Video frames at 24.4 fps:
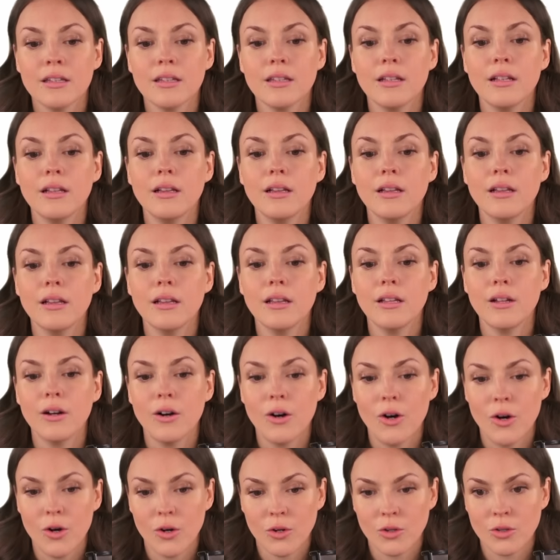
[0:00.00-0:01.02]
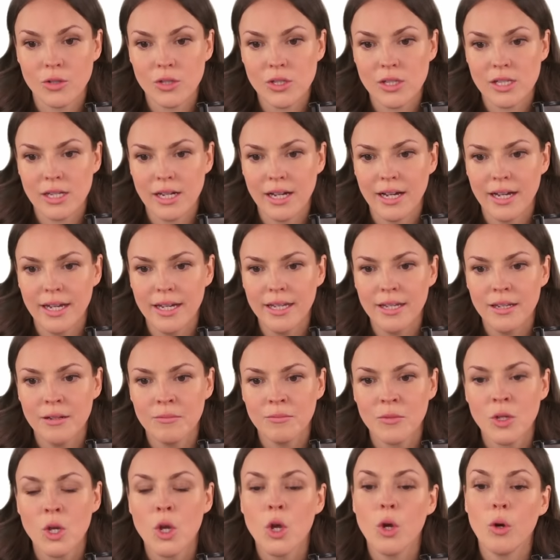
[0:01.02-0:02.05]
the long side,
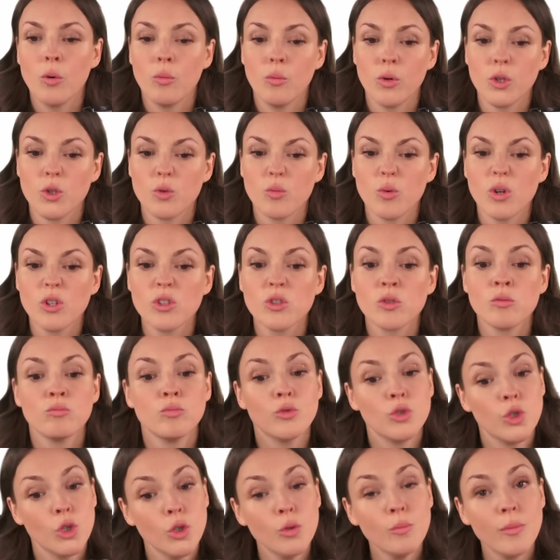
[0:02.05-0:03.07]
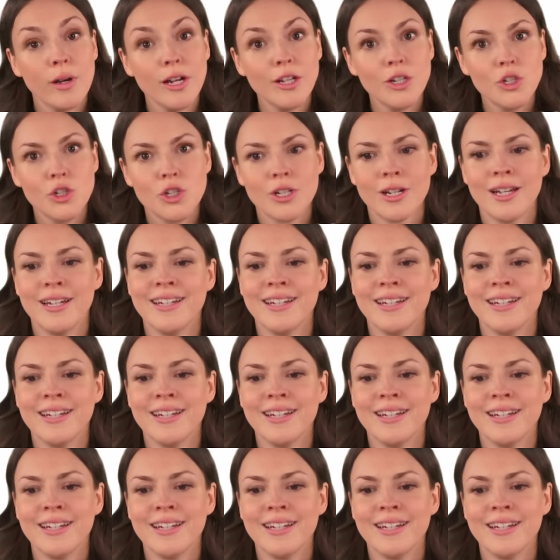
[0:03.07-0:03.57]
which was too much,